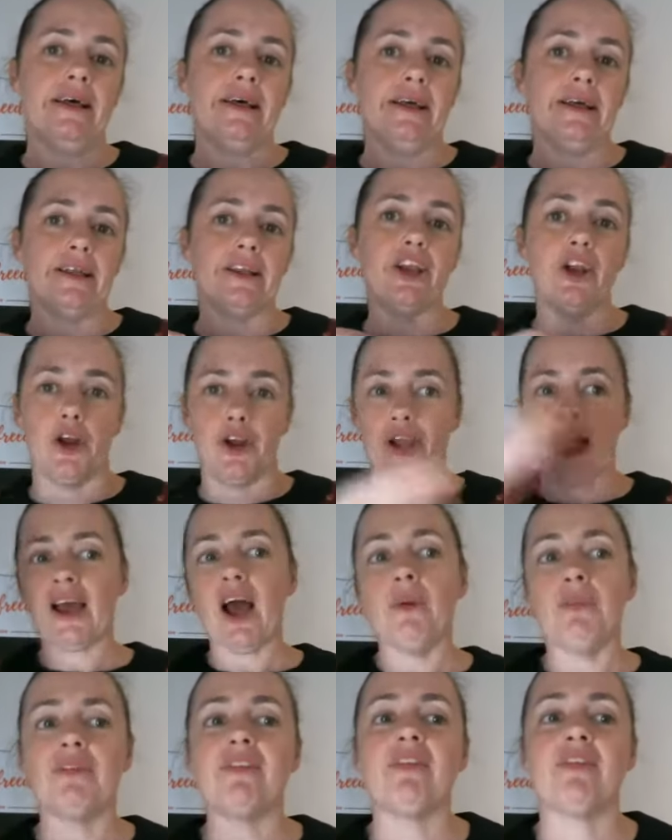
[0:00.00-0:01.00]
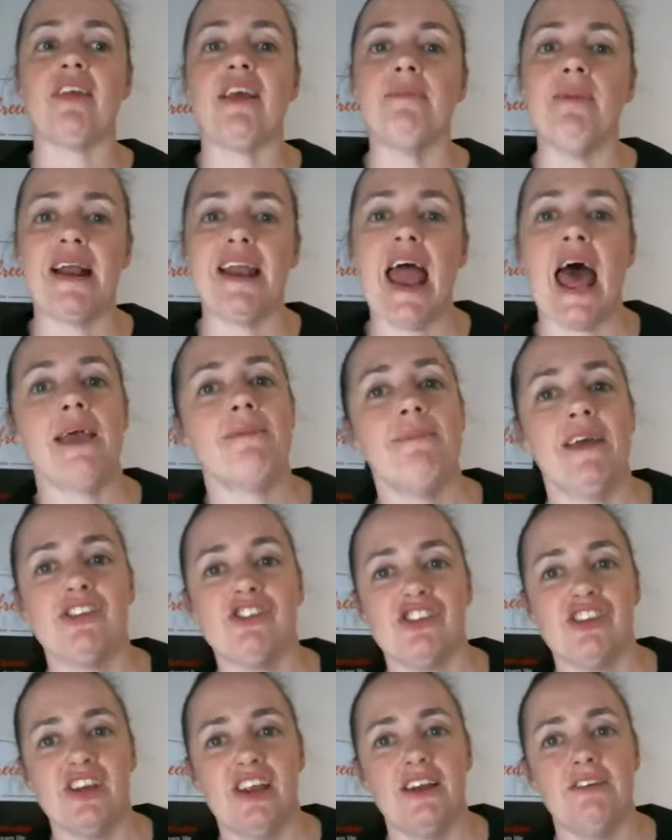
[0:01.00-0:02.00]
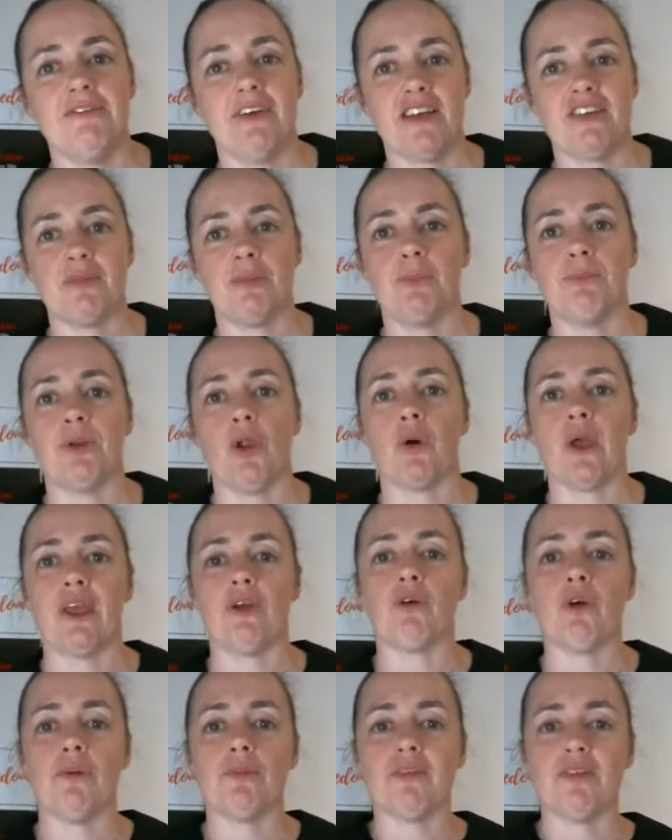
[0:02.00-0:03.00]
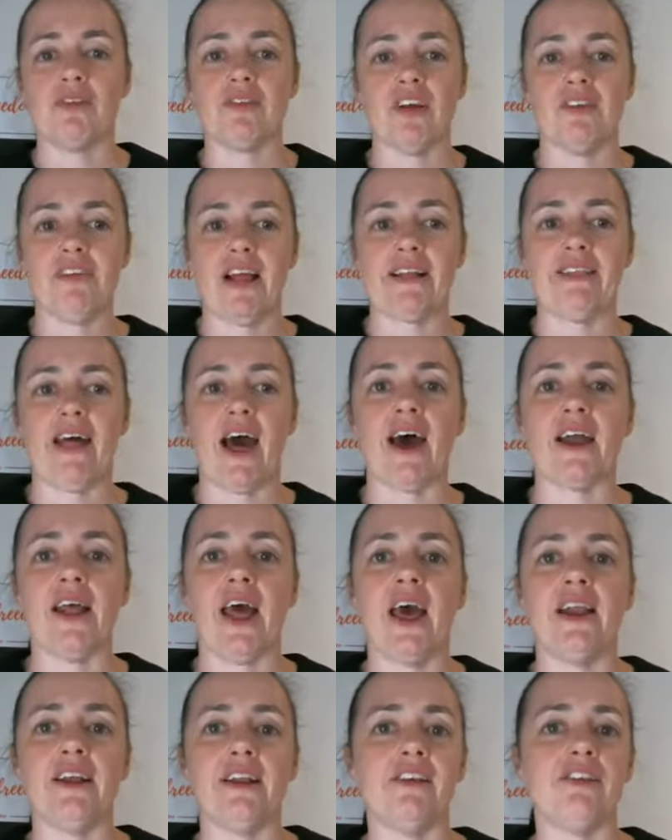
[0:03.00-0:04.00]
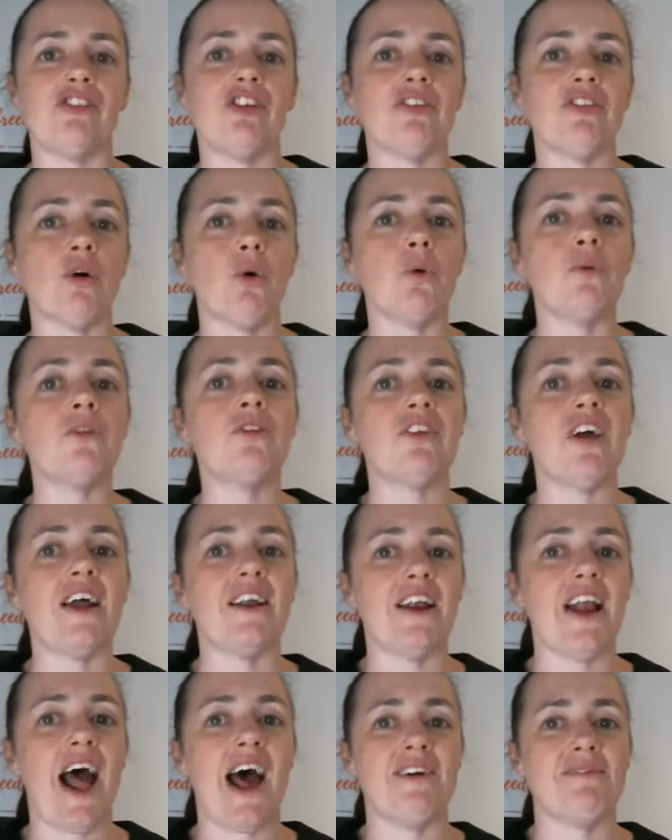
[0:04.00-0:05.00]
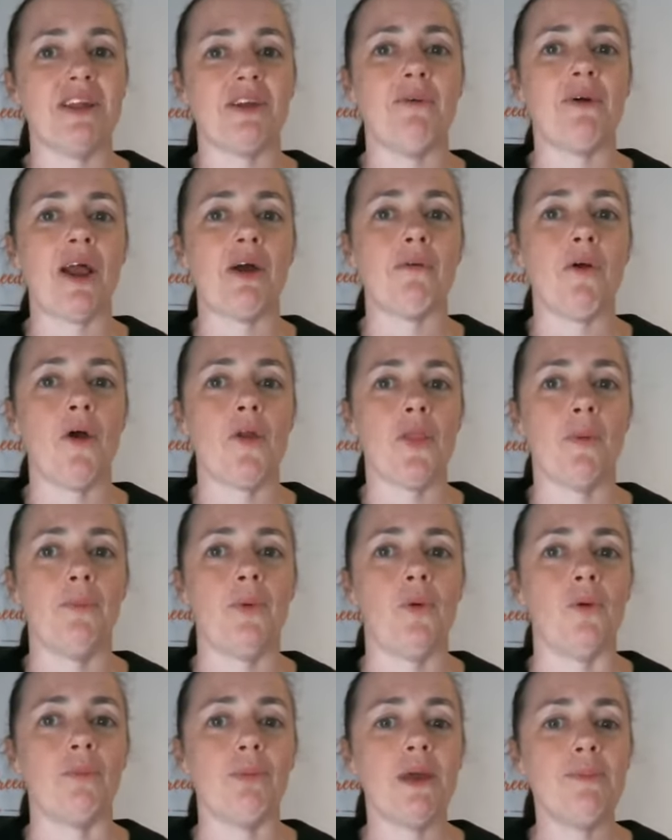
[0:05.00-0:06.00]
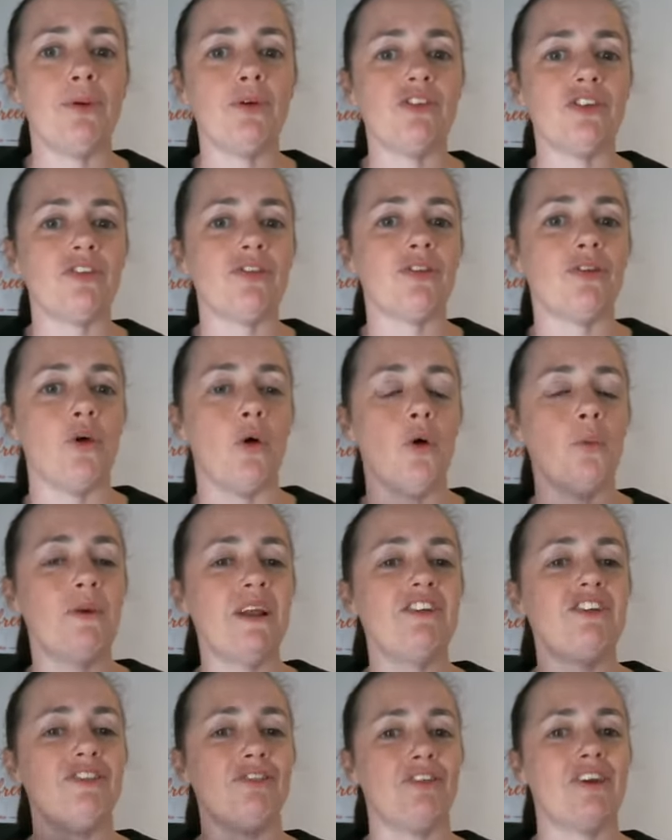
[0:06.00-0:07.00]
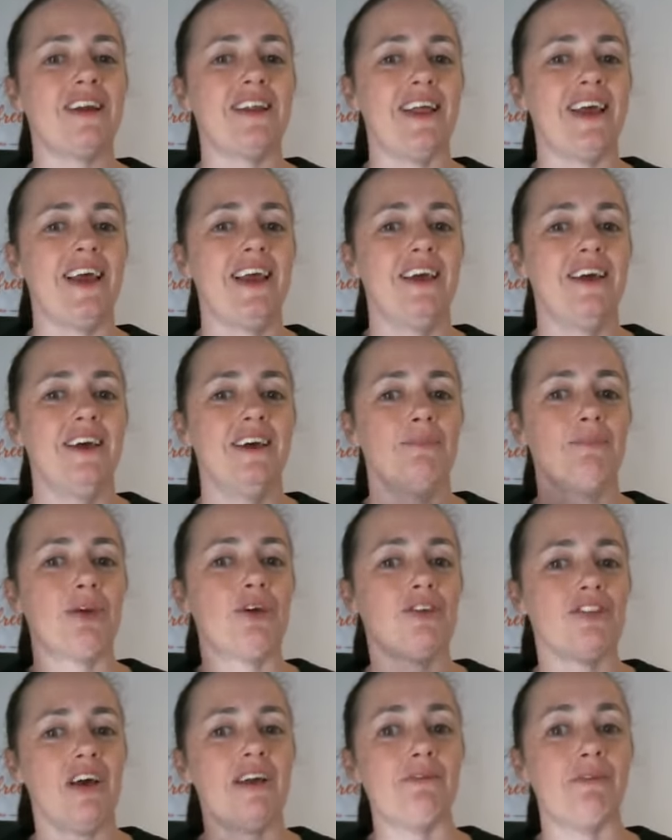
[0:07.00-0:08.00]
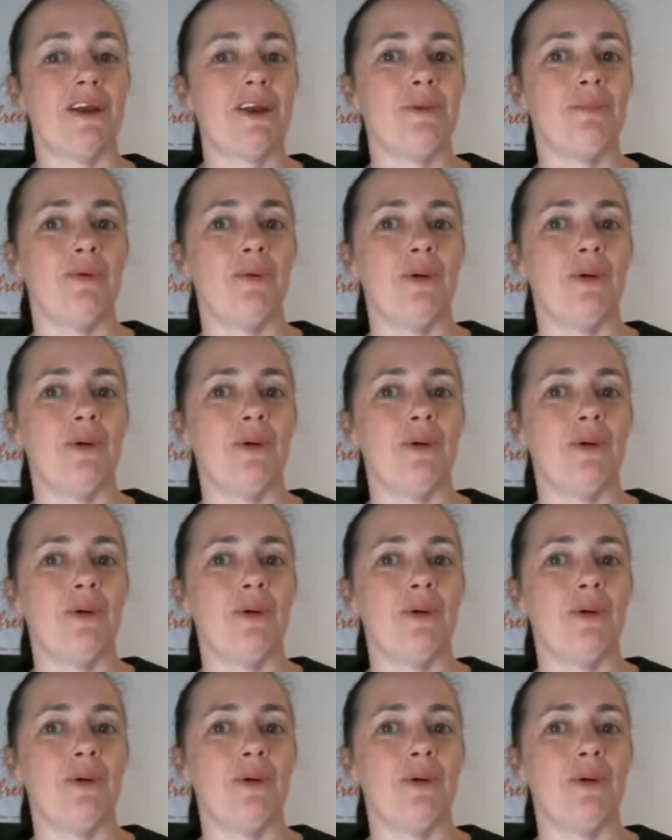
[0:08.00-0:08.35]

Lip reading: like I would see my name mentioned in Facebook blogging groups and stuff like that. And it just all started happening when I wrote the book. People just saw me differently because I'd written a book.